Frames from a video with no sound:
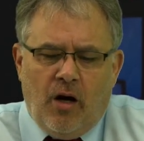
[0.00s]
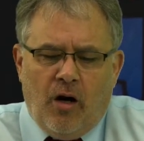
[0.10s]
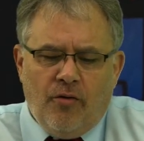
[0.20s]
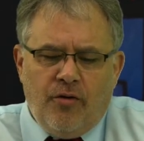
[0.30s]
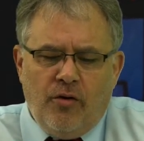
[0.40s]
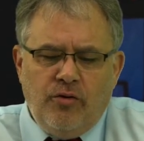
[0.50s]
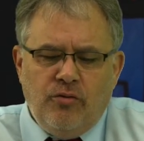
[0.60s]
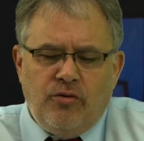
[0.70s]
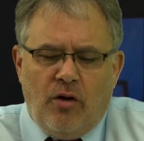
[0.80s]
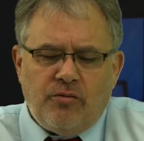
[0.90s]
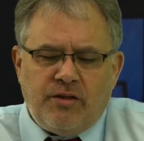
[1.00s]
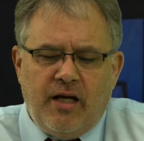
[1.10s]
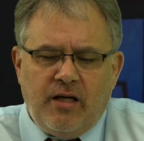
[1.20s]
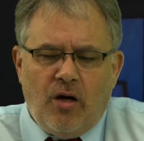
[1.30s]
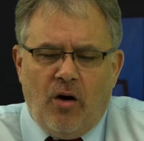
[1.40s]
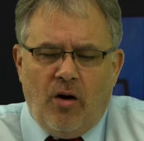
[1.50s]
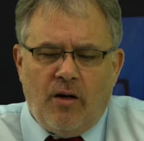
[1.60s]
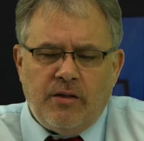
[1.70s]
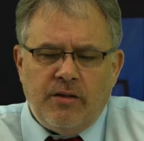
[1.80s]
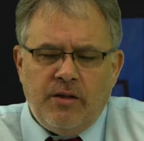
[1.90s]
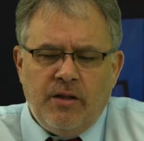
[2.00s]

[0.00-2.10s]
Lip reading: although you don't take on